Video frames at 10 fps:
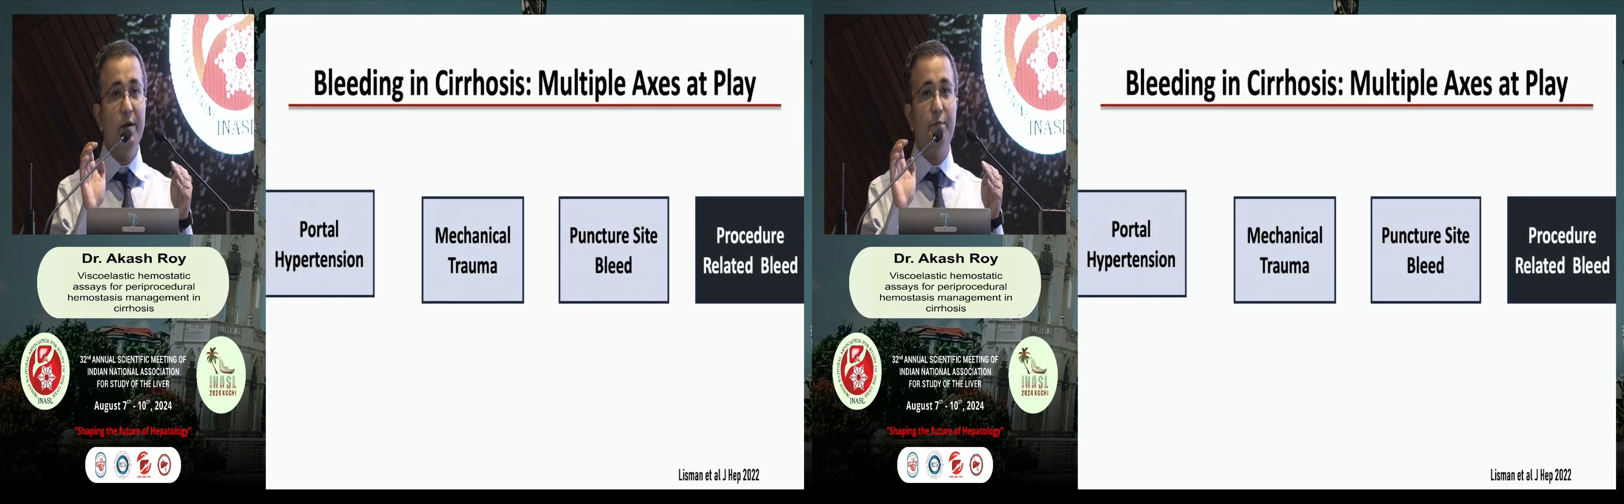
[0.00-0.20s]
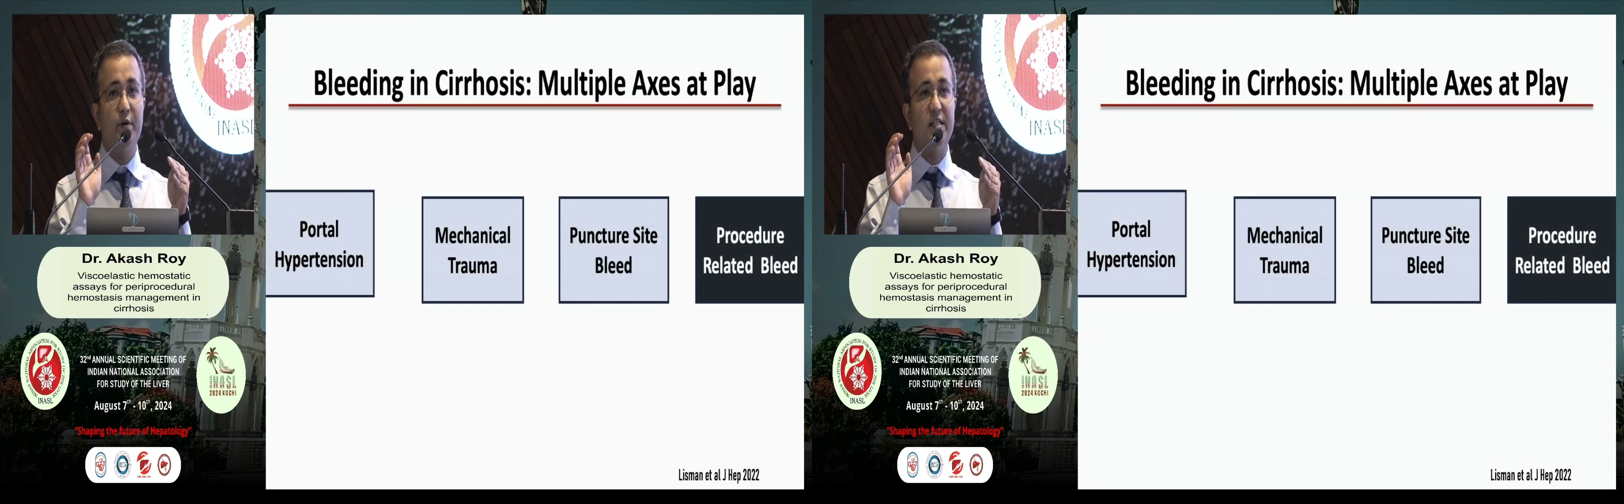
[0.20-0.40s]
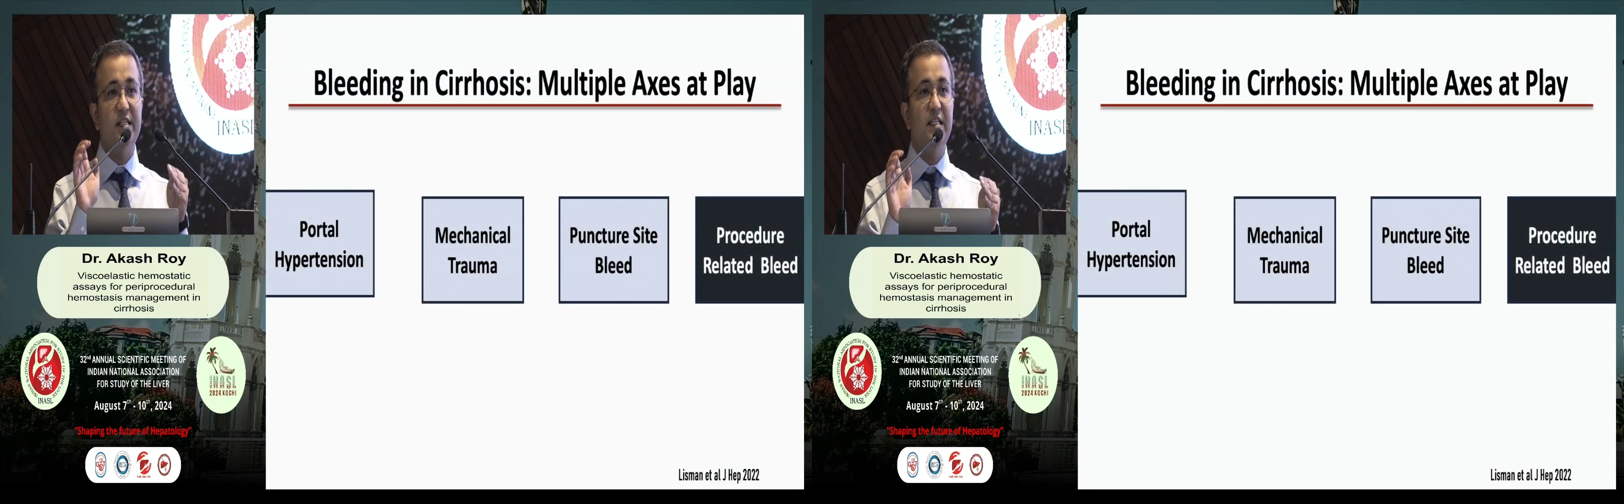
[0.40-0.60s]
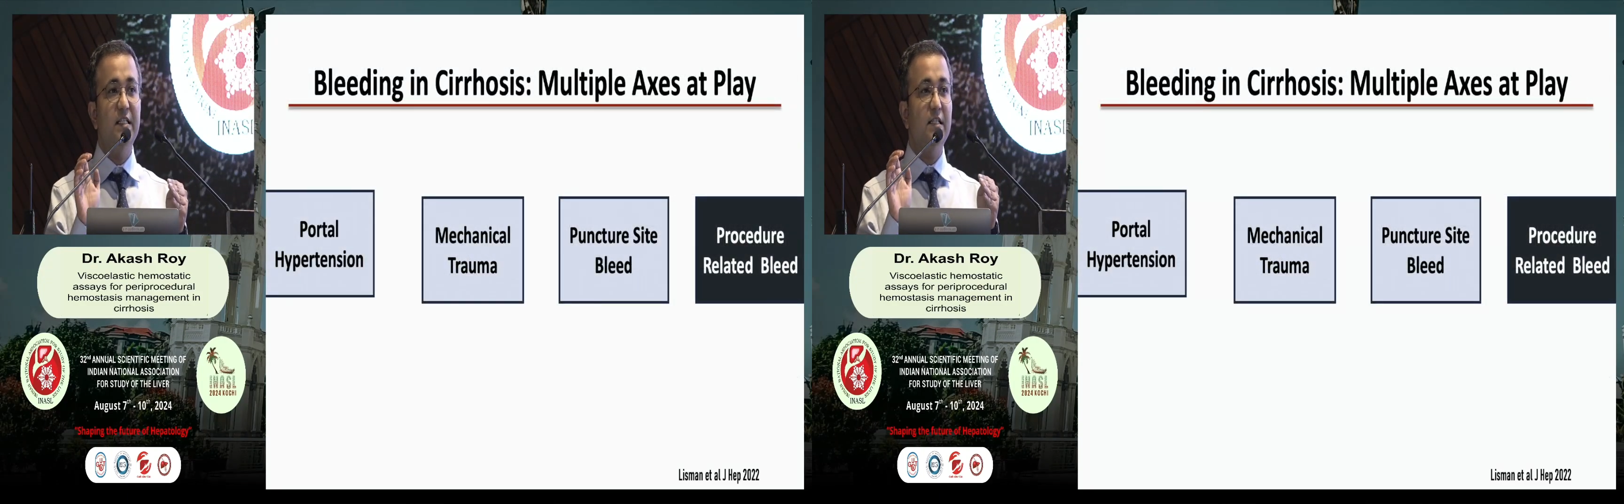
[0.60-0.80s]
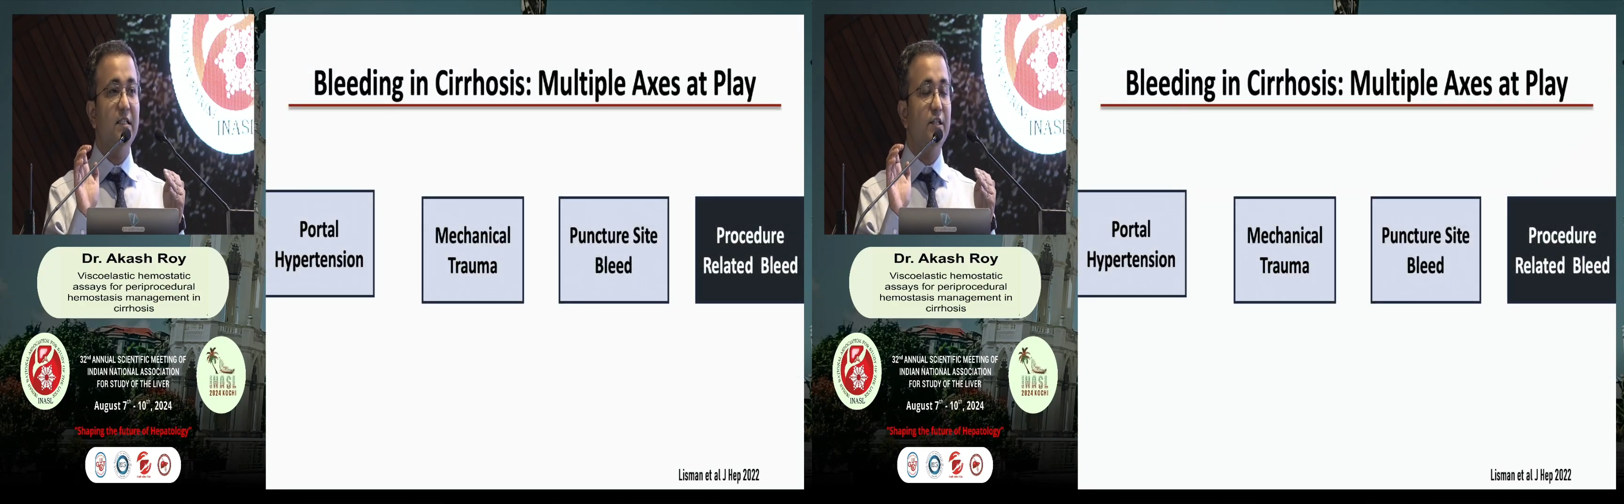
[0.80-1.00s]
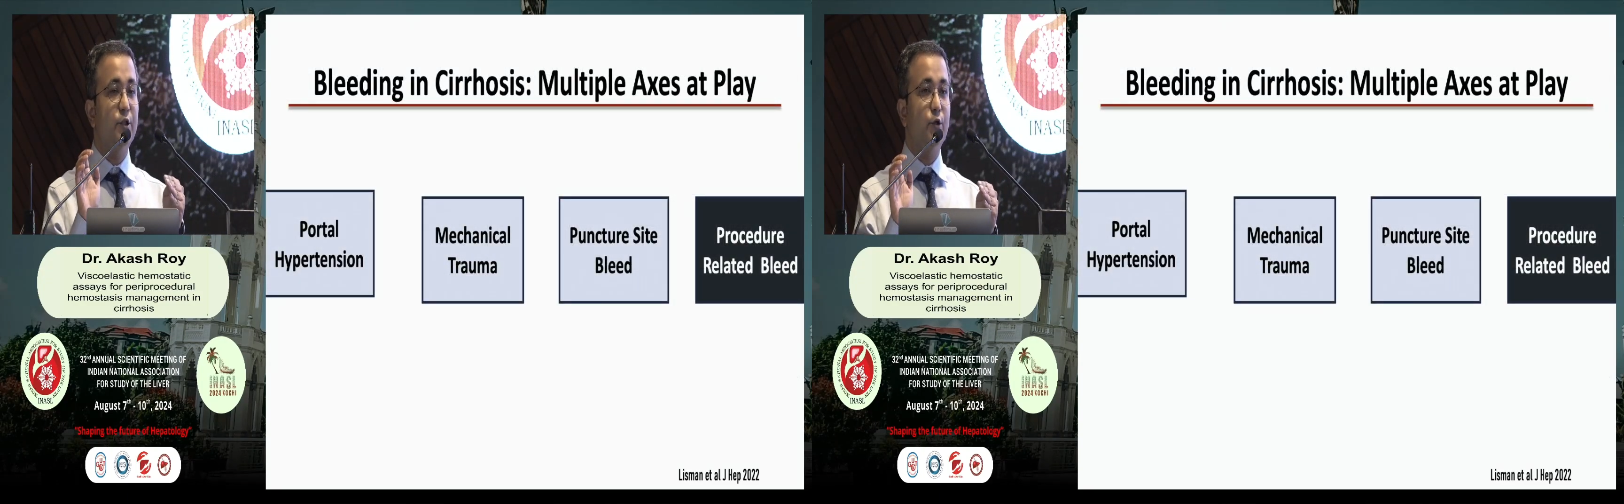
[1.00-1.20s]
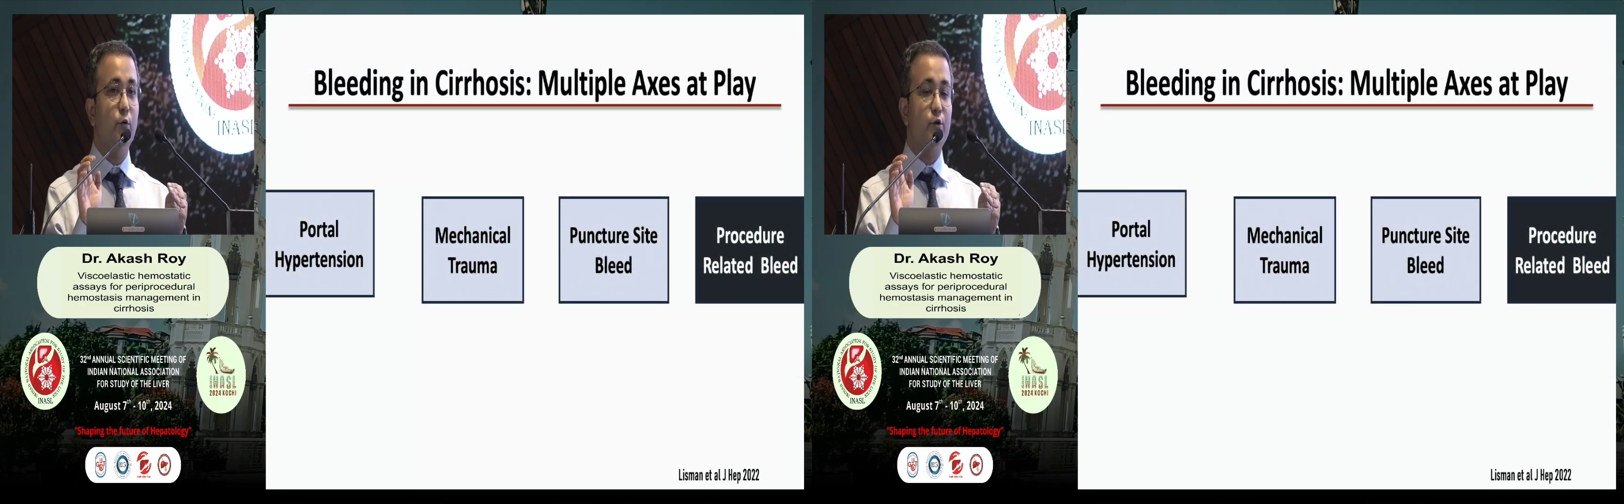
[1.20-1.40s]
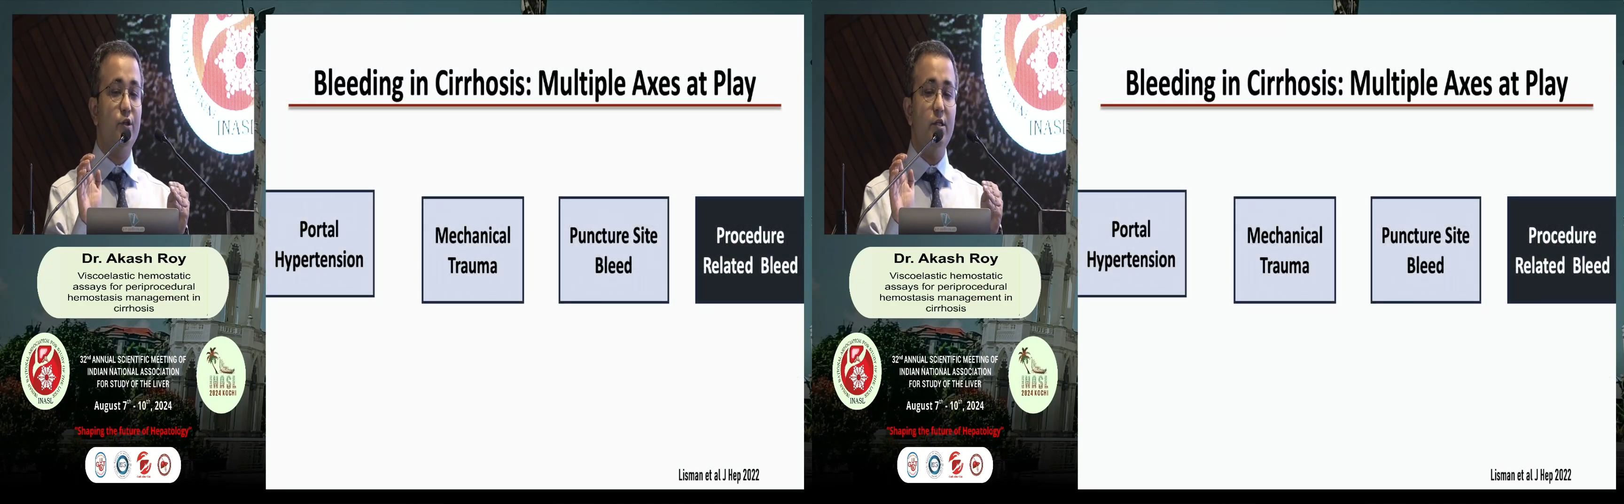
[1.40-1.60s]
procedures in
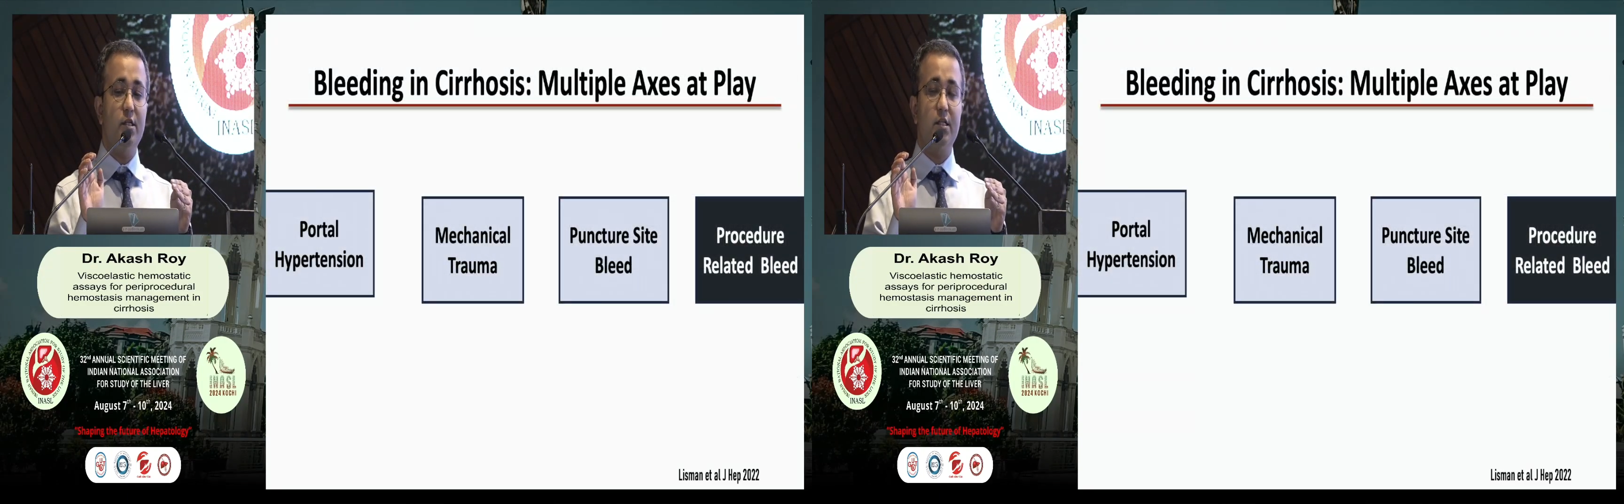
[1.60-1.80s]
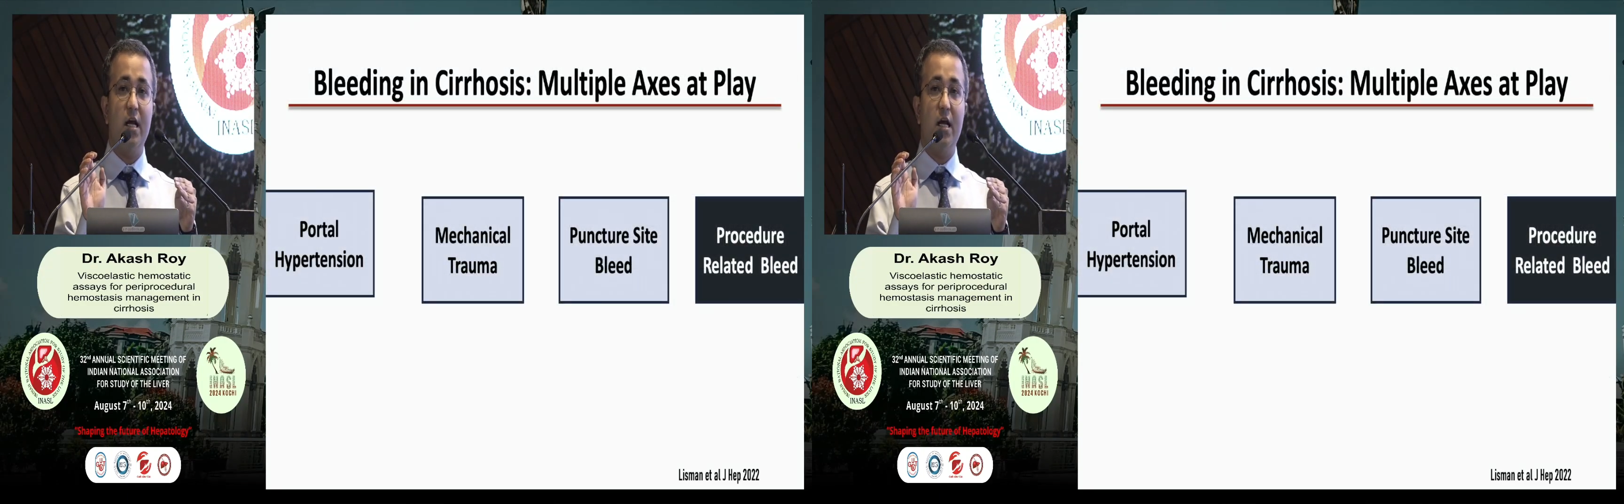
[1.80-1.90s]
cirrhosis